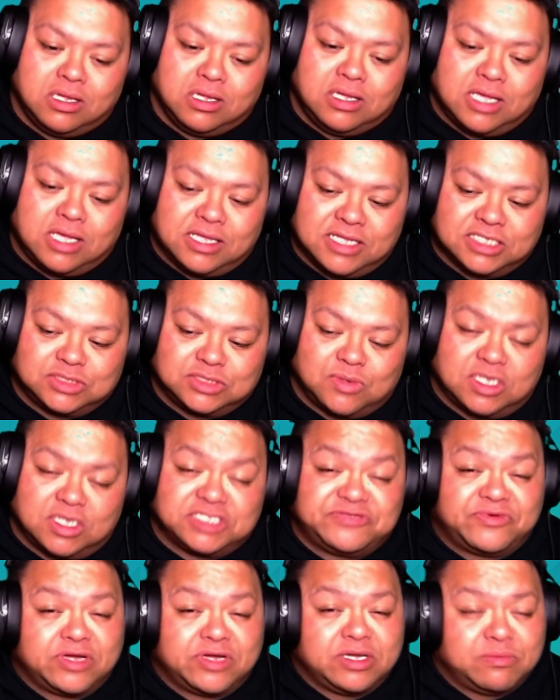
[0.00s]
and that's why
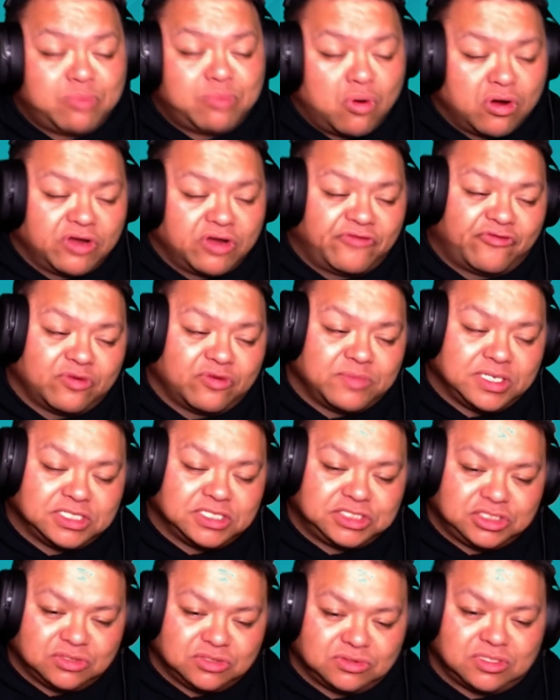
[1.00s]
it's very important for me to
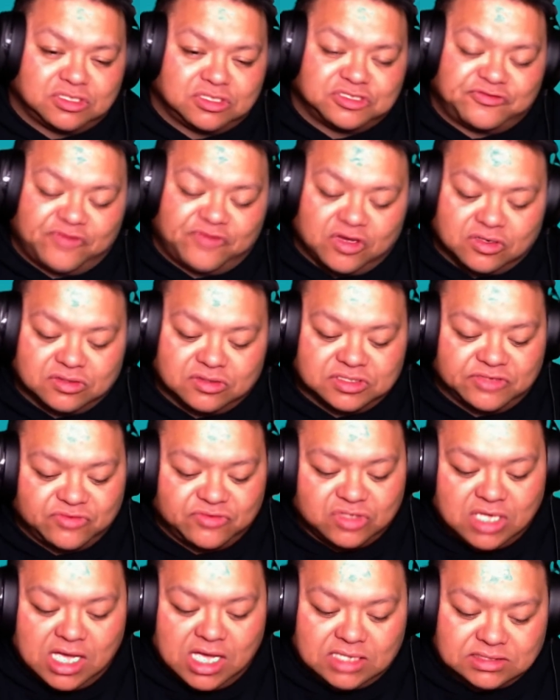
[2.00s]
shoot those photos of
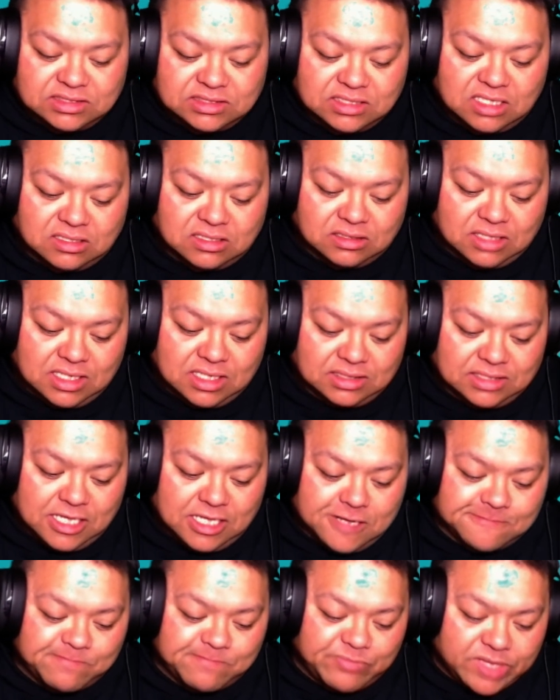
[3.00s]
you guys together like
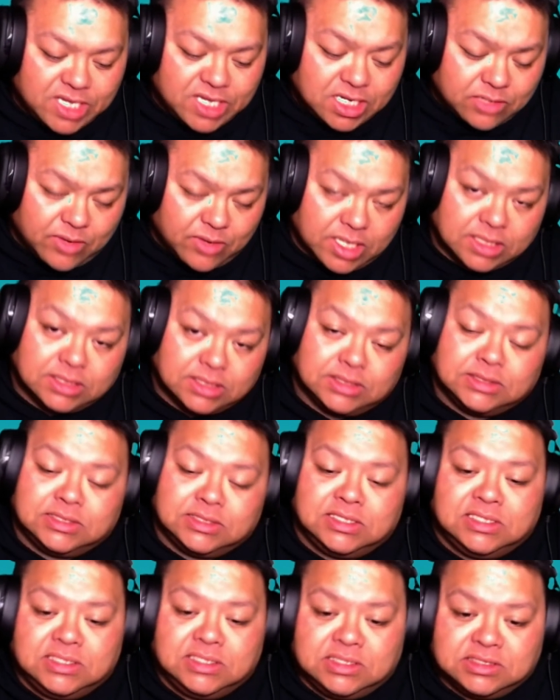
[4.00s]
that. Anyway,
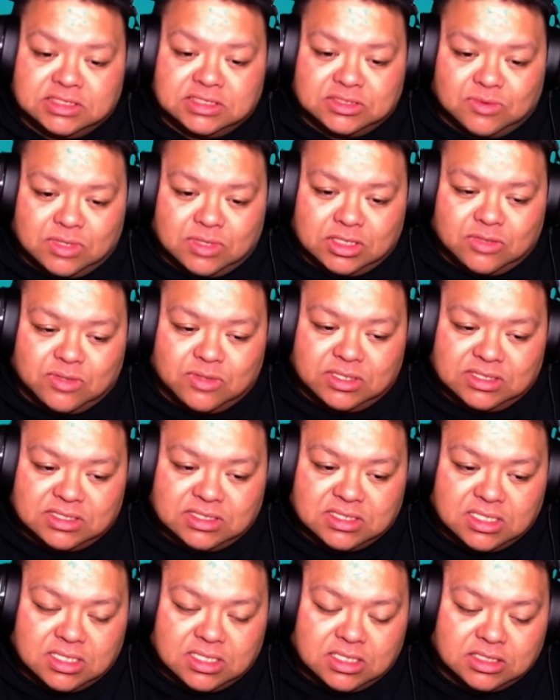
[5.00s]
just want to quick
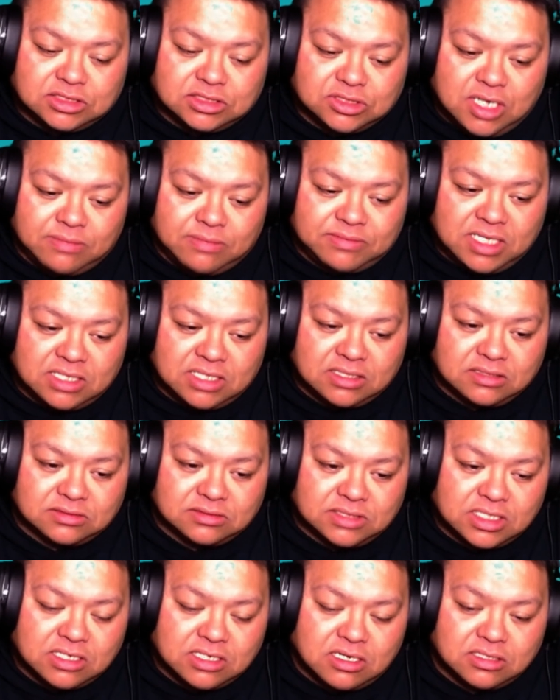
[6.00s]
drop that little
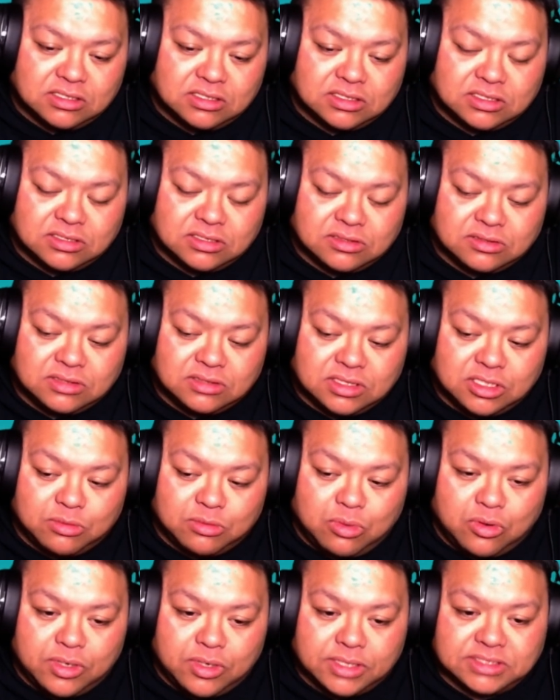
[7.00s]
thing on you, little
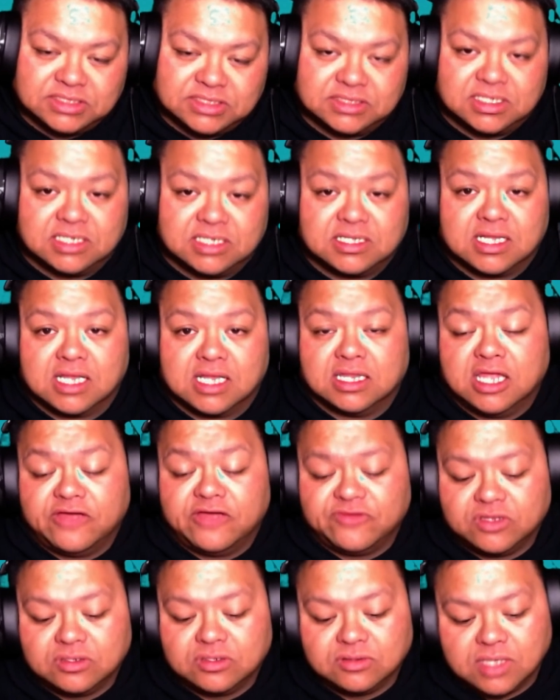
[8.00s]
boy, and just tell you that I love
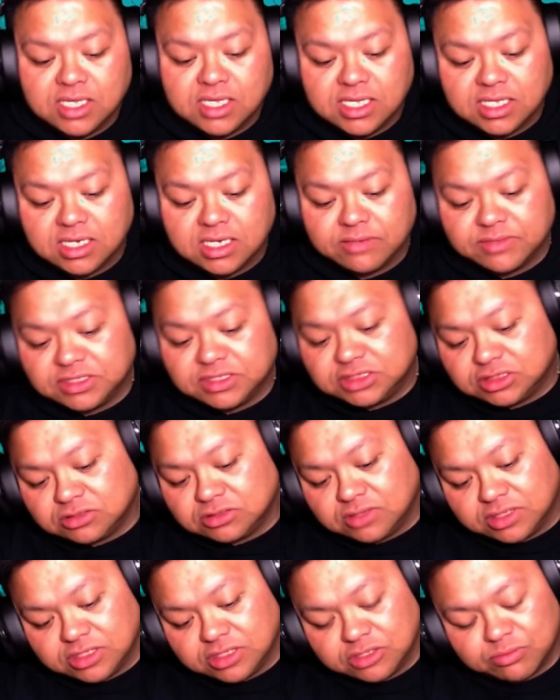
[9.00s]
you and I miss you,
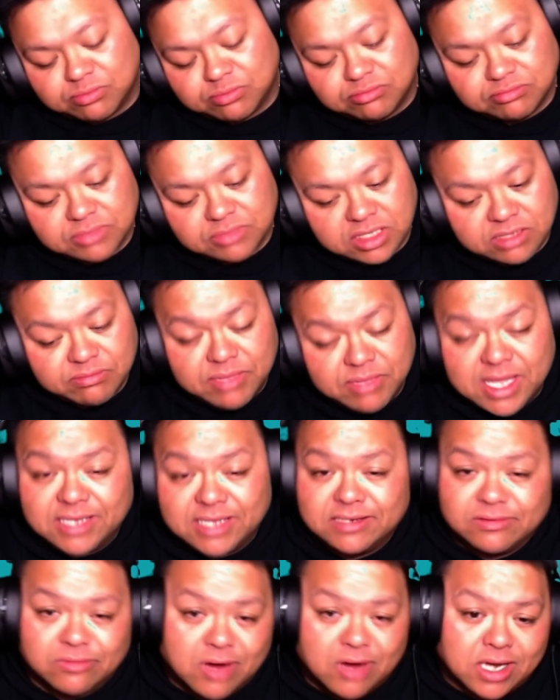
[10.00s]
and you're in
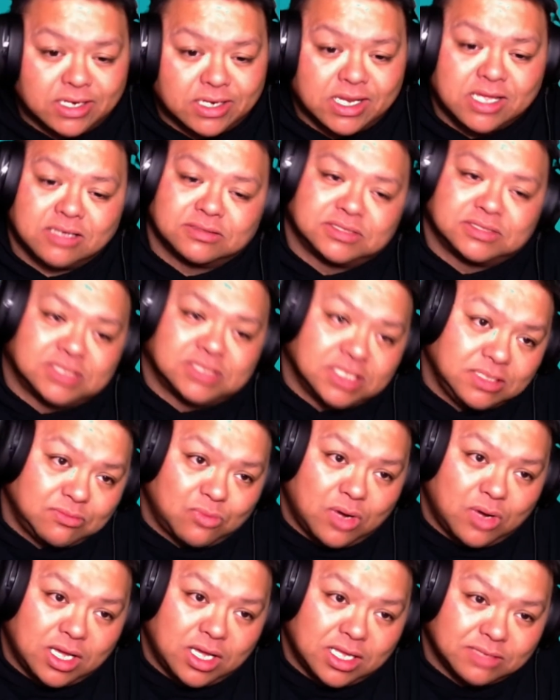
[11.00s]
bed right now, sleep
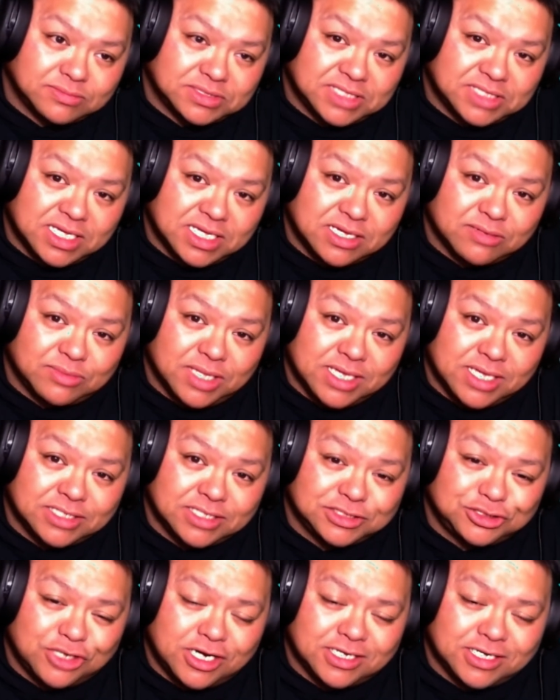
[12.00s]
while I'm staying up
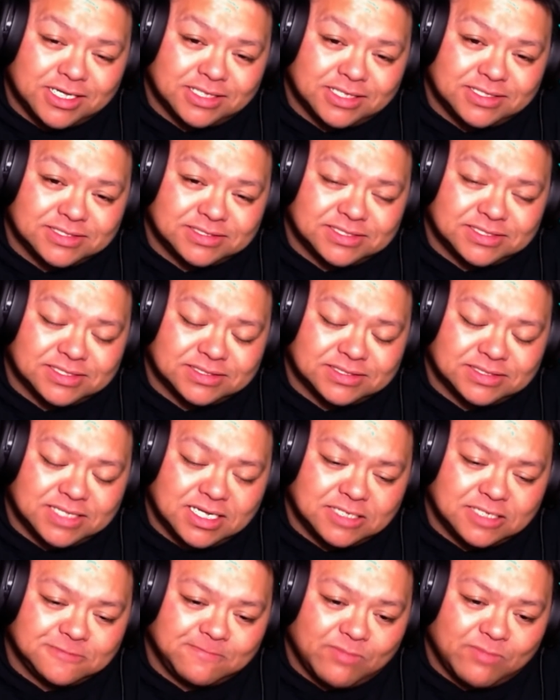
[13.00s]
late trying to get these things
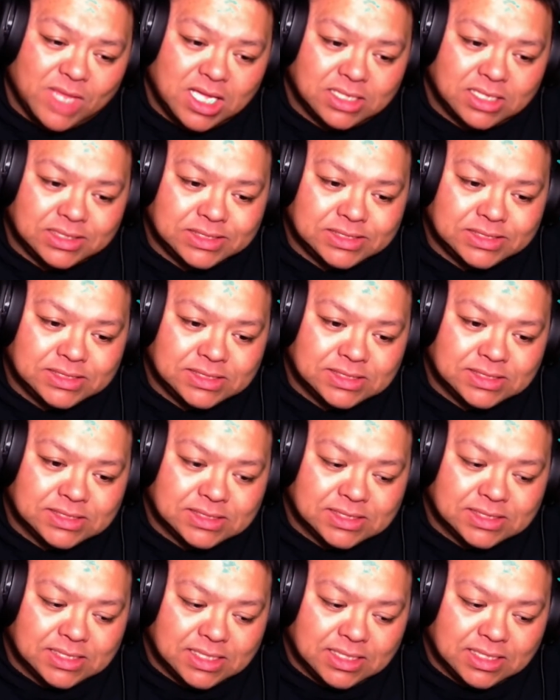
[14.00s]
done.
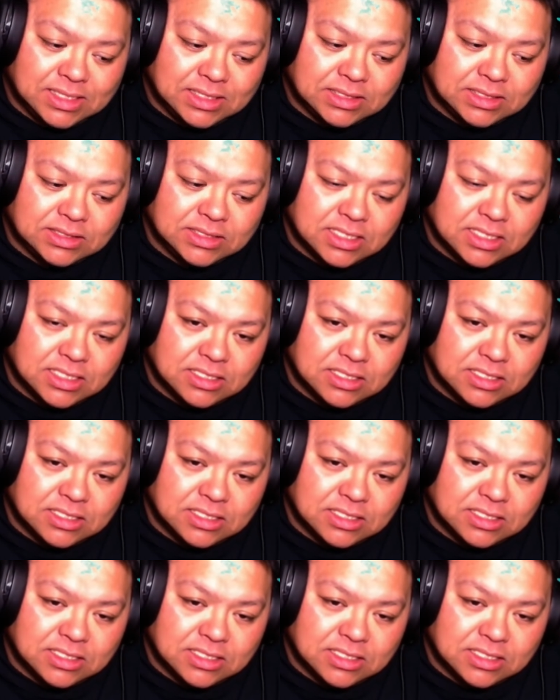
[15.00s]
And